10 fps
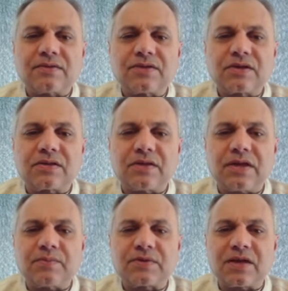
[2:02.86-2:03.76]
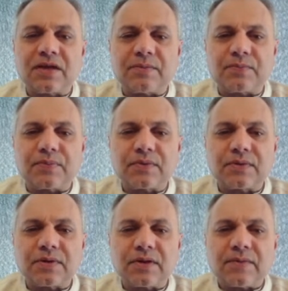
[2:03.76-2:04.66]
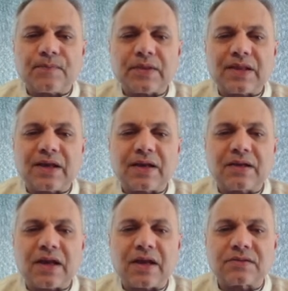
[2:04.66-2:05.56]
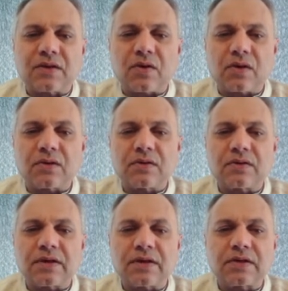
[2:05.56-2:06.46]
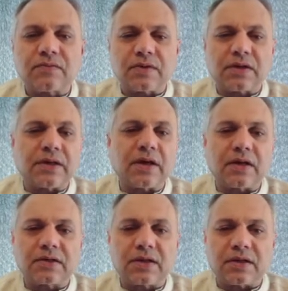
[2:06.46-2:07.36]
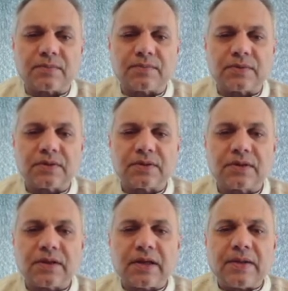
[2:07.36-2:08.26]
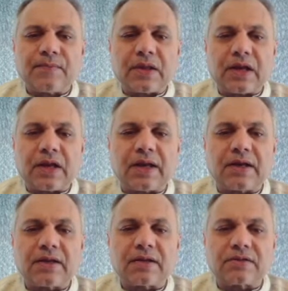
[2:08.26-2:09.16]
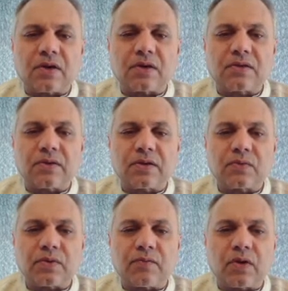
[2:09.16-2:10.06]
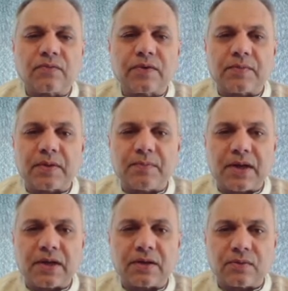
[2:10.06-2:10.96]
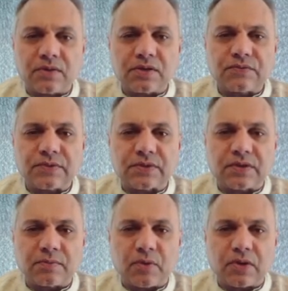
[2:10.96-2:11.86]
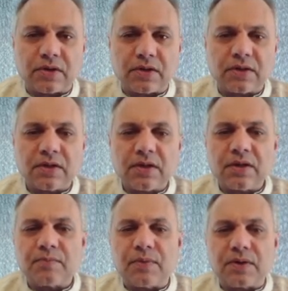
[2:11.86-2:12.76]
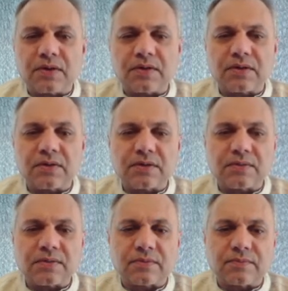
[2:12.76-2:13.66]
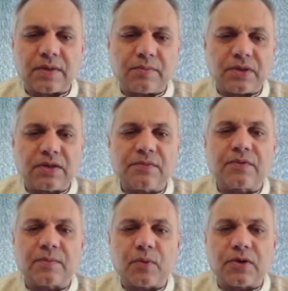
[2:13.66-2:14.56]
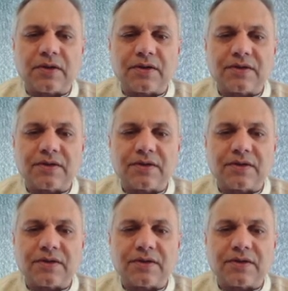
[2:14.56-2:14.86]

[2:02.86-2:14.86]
just a deep sleep that has a longer interval in our time. And it's not going to involve coming back into this physical body, but maybe a different body.